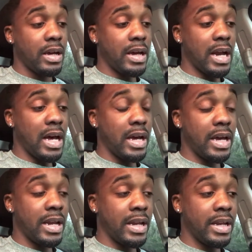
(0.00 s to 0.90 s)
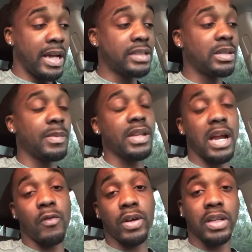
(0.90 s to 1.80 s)
And that's something
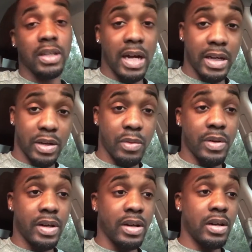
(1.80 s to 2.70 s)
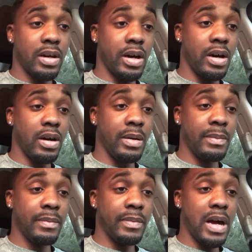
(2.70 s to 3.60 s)
I really like doing.
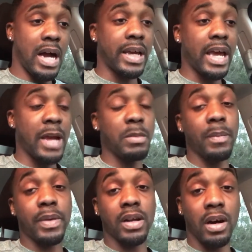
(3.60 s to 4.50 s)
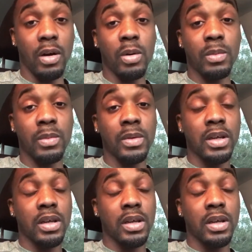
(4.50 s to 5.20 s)
I came up in a home.